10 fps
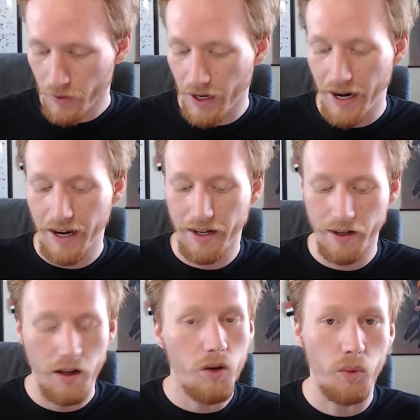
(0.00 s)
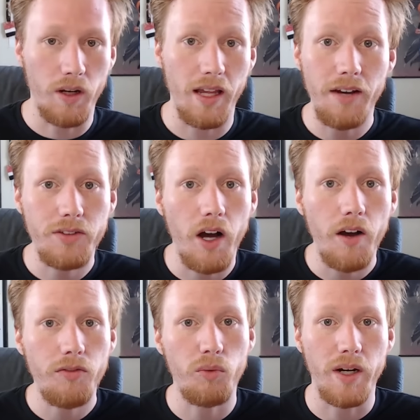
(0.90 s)
And we left
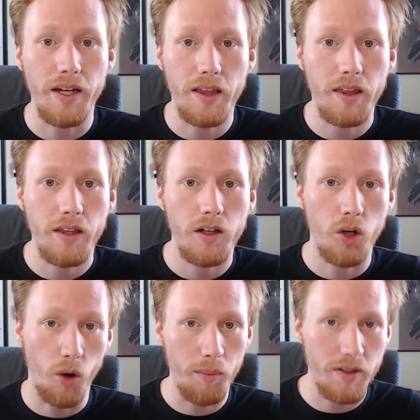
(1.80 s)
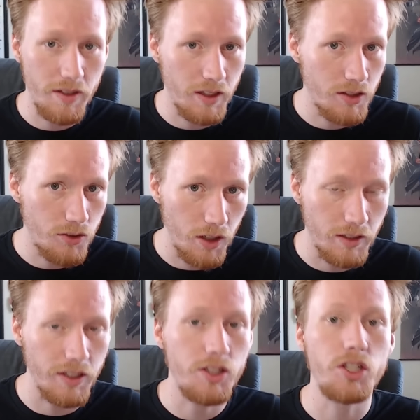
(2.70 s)
off with Gorpus the
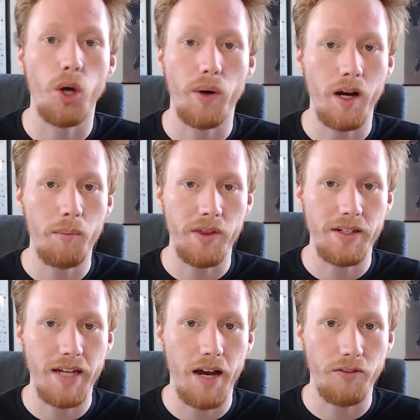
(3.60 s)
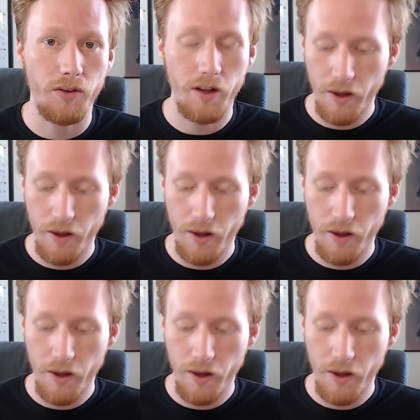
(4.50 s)
Constructed showing up in the tavern.